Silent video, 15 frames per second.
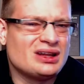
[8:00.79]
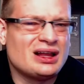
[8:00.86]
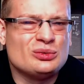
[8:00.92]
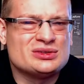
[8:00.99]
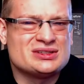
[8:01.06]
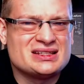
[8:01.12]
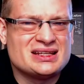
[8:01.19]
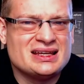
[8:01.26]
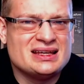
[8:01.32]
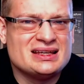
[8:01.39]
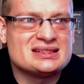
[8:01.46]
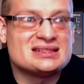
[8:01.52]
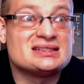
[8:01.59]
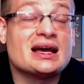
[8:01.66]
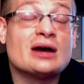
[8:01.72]
I will say,
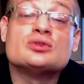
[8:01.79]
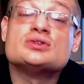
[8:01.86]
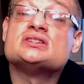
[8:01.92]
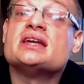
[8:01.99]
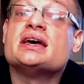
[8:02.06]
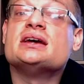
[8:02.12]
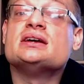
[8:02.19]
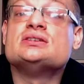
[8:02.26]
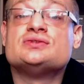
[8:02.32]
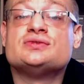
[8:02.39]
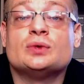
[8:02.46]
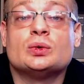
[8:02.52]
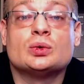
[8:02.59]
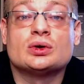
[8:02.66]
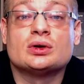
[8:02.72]
soundstage
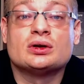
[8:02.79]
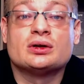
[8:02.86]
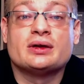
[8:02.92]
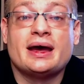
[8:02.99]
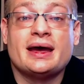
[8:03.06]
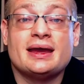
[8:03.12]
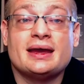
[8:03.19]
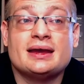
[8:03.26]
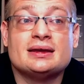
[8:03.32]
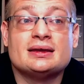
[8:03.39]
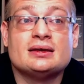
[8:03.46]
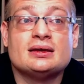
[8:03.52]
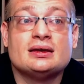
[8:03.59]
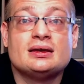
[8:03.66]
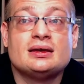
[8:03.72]
for
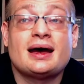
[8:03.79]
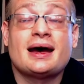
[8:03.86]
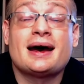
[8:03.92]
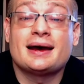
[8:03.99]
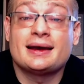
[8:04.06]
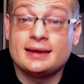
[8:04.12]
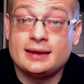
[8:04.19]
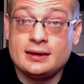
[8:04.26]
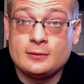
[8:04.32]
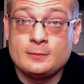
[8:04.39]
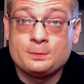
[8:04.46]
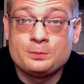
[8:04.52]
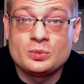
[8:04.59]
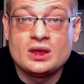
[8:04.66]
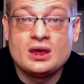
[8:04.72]
a IEM.